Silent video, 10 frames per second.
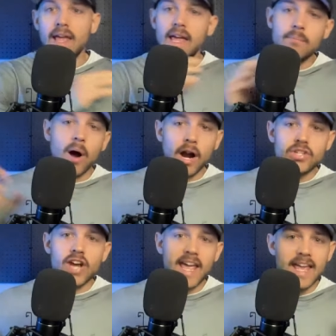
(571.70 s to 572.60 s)
in
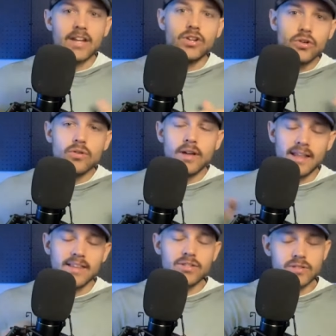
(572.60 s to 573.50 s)
March, I hit a new,
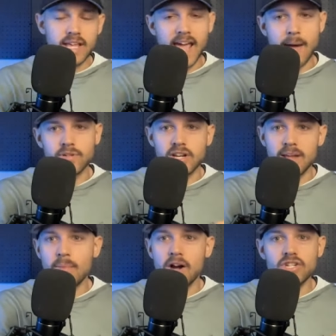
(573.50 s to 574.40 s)
and this was the caption
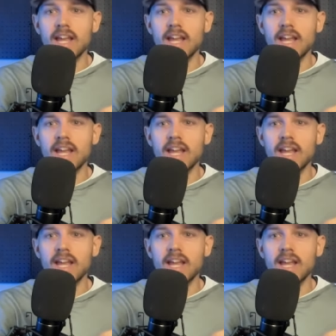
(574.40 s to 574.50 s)
in March,